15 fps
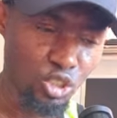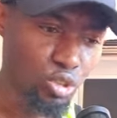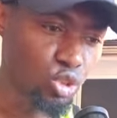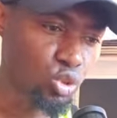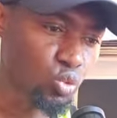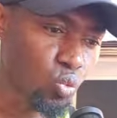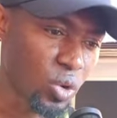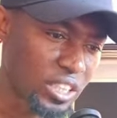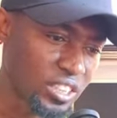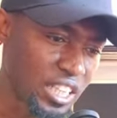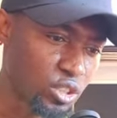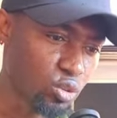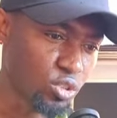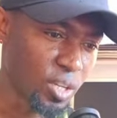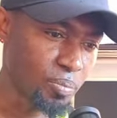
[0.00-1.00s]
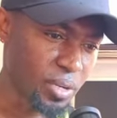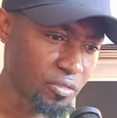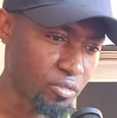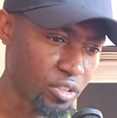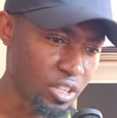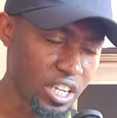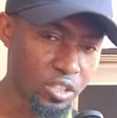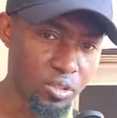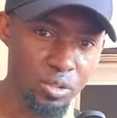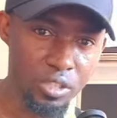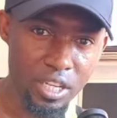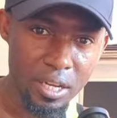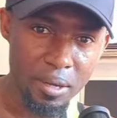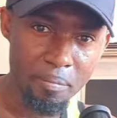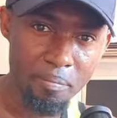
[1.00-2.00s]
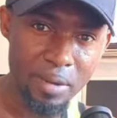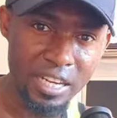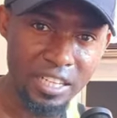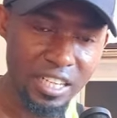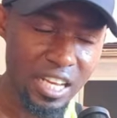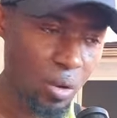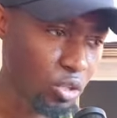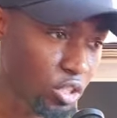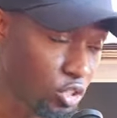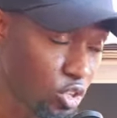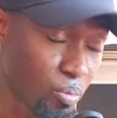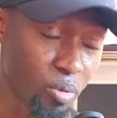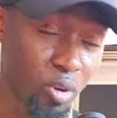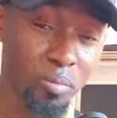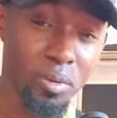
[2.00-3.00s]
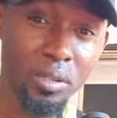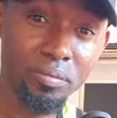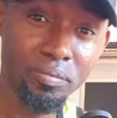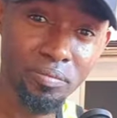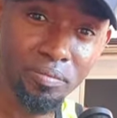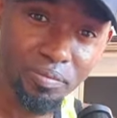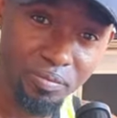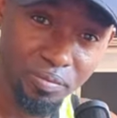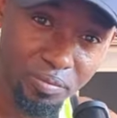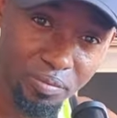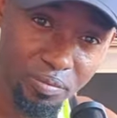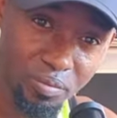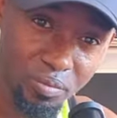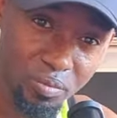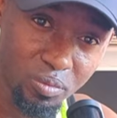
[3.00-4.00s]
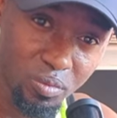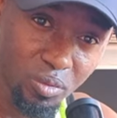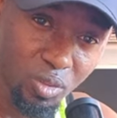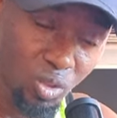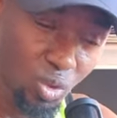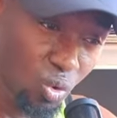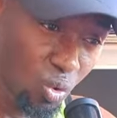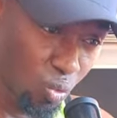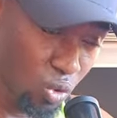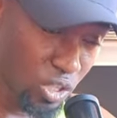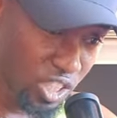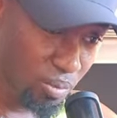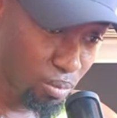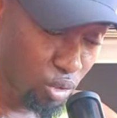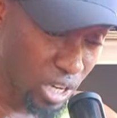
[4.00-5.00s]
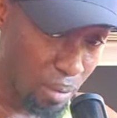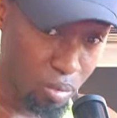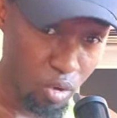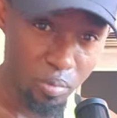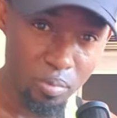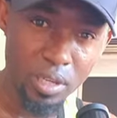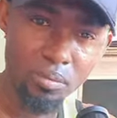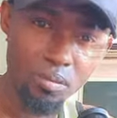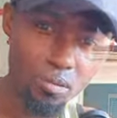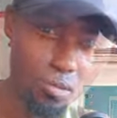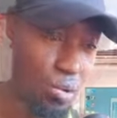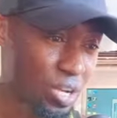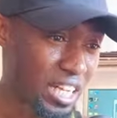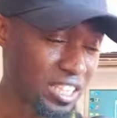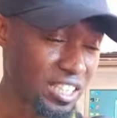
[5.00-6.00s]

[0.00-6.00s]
don't want them to separate from Nigeria. My dear, what is your problem? Waiting for a problem. Look at